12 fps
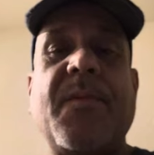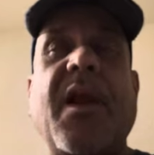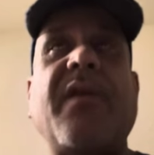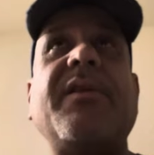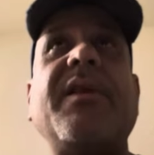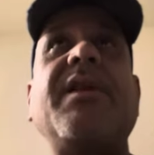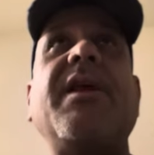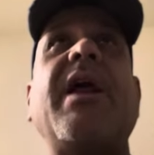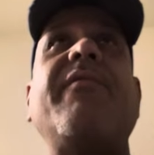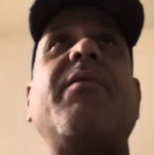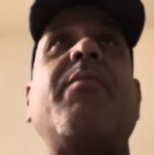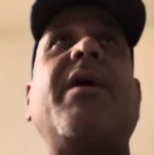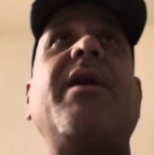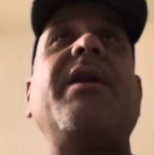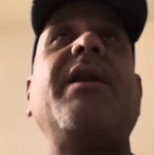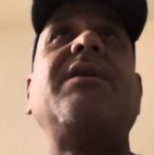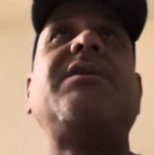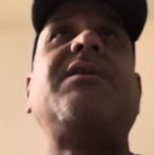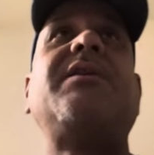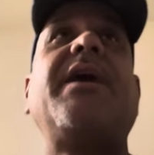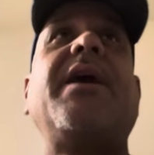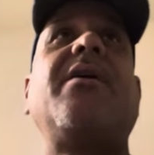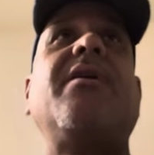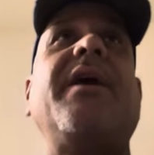I think that everybody needs to
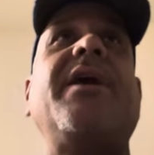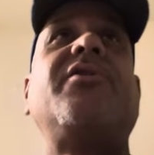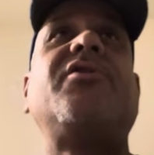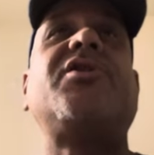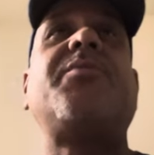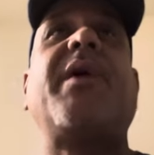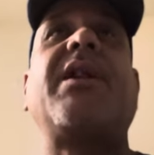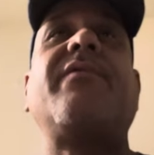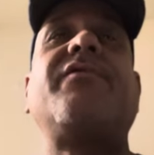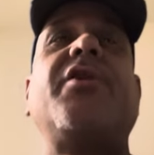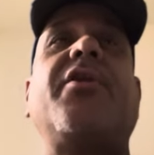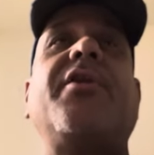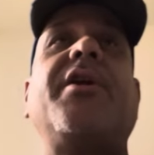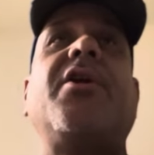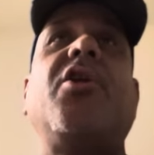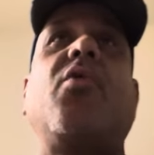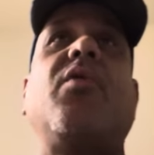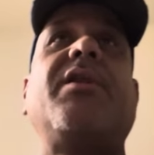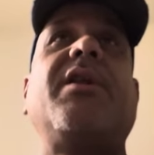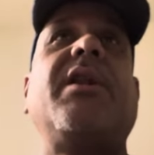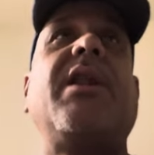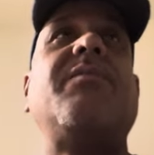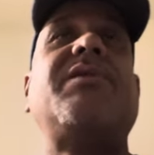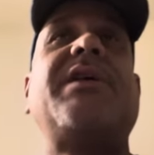take an introspective journey and look within
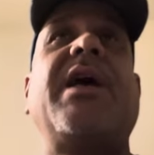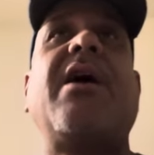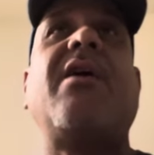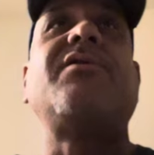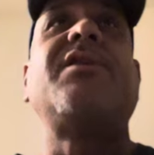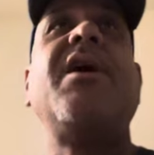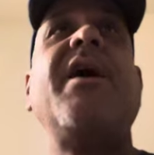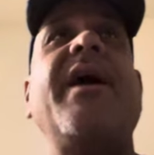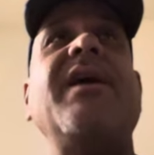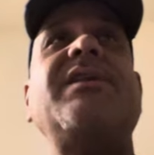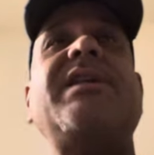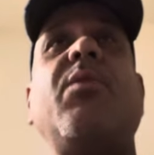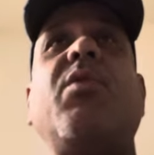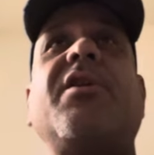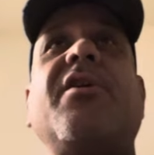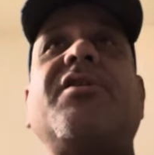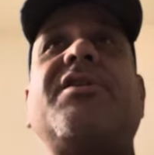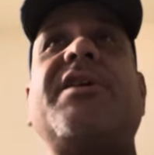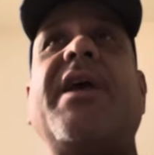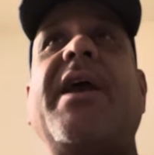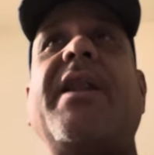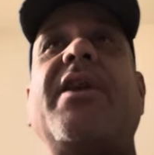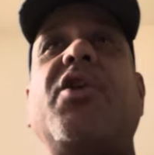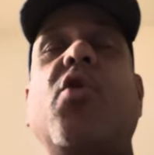themselves and see what they're
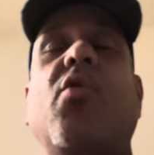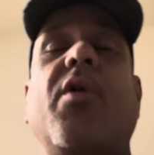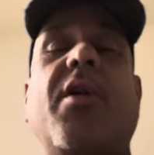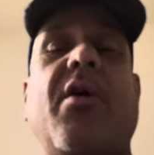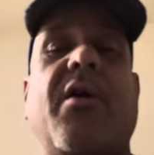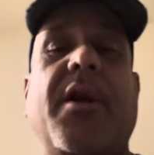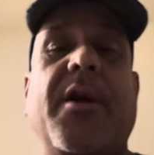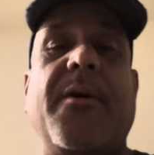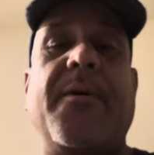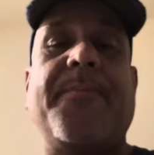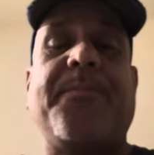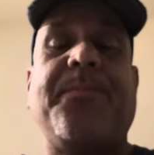saying and doing on here.